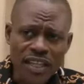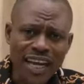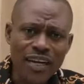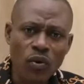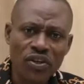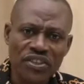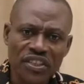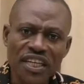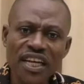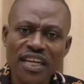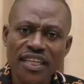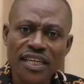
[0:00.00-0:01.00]
that he was
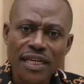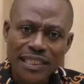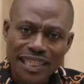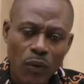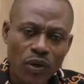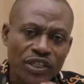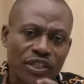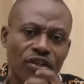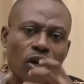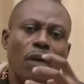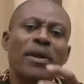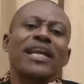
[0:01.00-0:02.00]
seeing that was
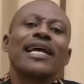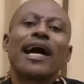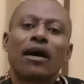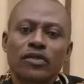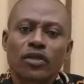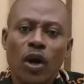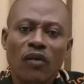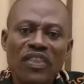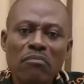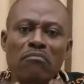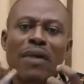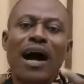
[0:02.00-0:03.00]
coming out of
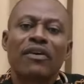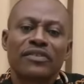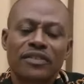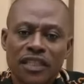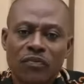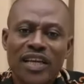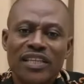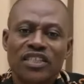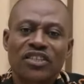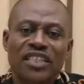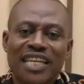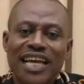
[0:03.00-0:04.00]
the mouth, when
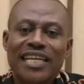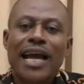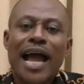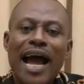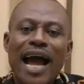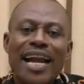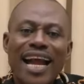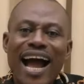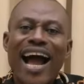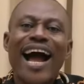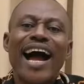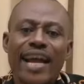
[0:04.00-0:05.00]
Jesus said, and
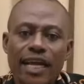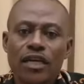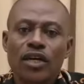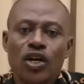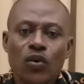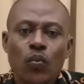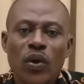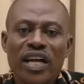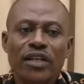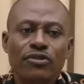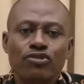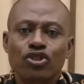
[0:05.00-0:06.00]
I
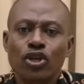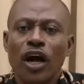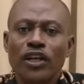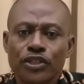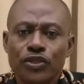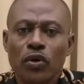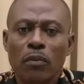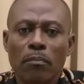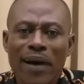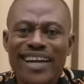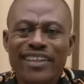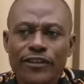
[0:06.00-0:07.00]
will judge you
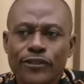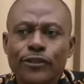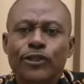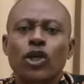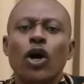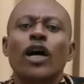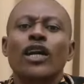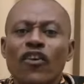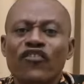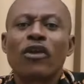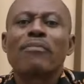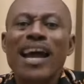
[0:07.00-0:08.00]
by the sword
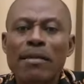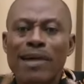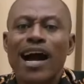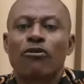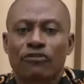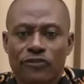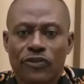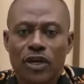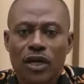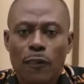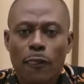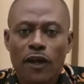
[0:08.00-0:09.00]
from my mouth.
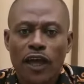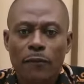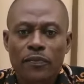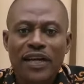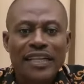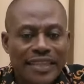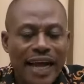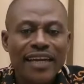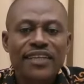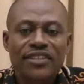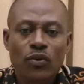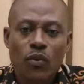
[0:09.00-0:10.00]
Okay,
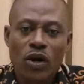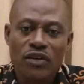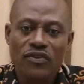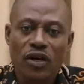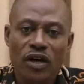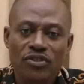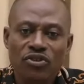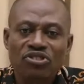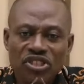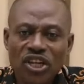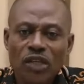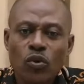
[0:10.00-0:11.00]
that is the word of God. So
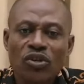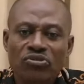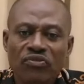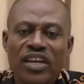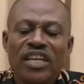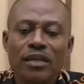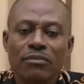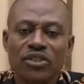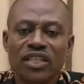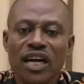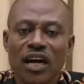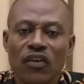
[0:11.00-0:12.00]
Jesus was revealing
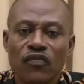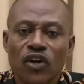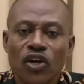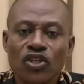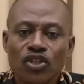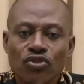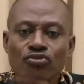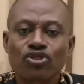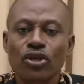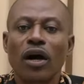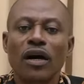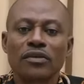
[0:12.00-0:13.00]
himself to
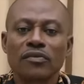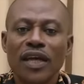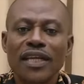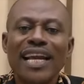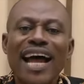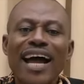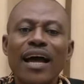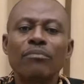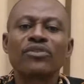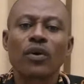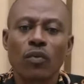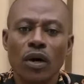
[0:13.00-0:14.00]
John that I
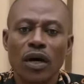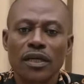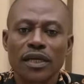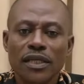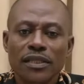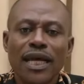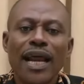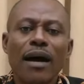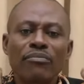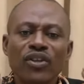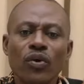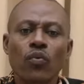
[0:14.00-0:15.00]
am the word, that I
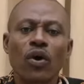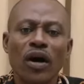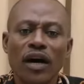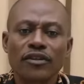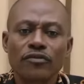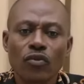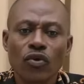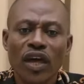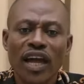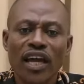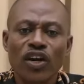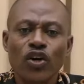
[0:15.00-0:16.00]
am the one,
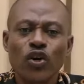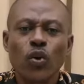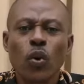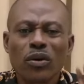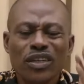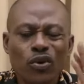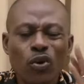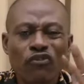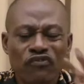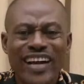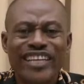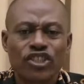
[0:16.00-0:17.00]
okay, who
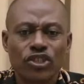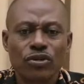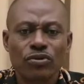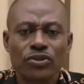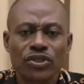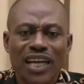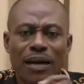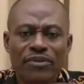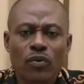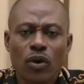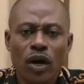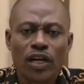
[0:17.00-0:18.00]
fine-tunes, that I'm
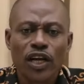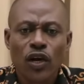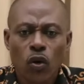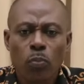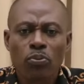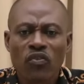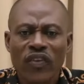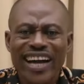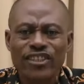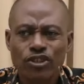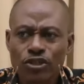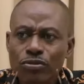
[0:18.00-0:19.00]
the one who
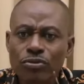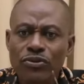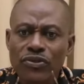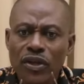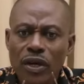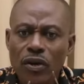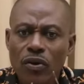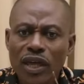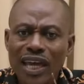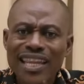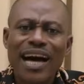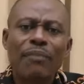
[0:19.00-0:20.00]
provides truth,
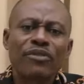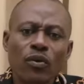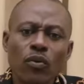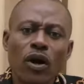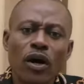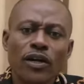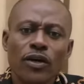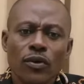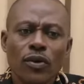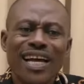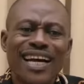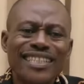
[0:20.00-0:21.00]
okay? I'm the one
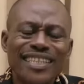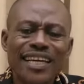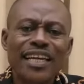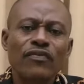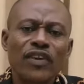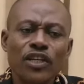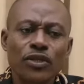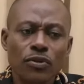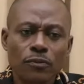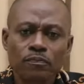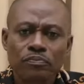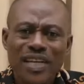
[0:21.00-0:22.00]
who can deliver
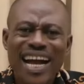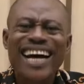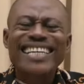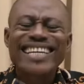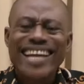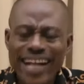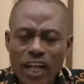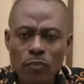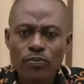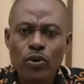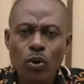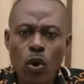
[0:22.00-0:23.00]
you and
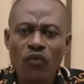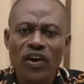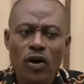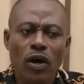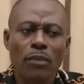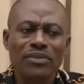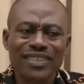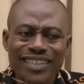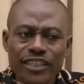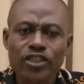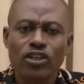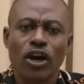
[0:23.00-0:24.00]
help you overcome
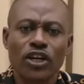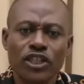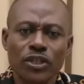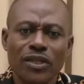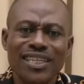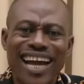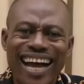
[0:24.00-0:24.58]
seduction